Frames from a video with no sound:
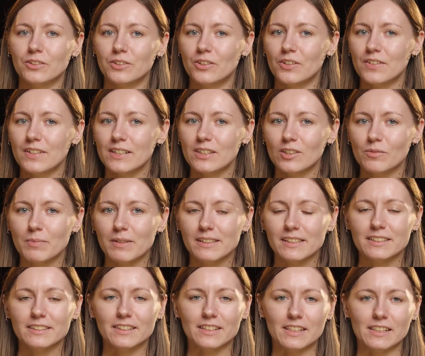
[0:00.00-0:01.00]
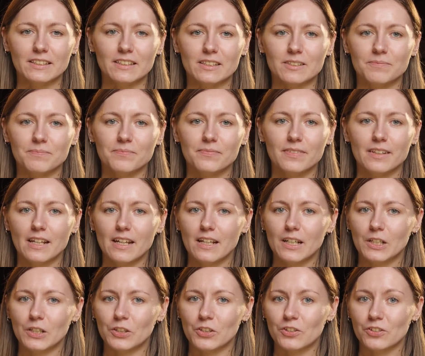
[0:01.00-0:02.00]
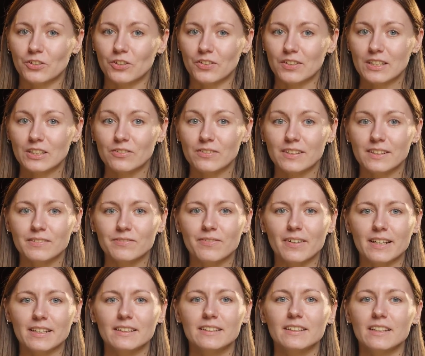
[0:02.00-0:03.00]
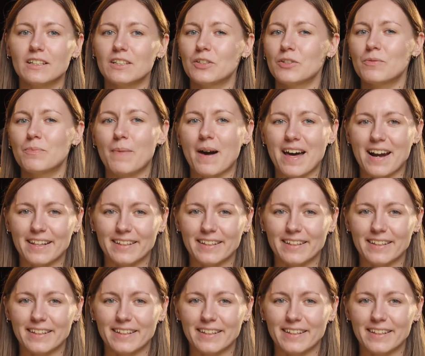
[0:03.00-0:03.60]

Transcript: You don't need to build a screen reader. You don't need to invent a new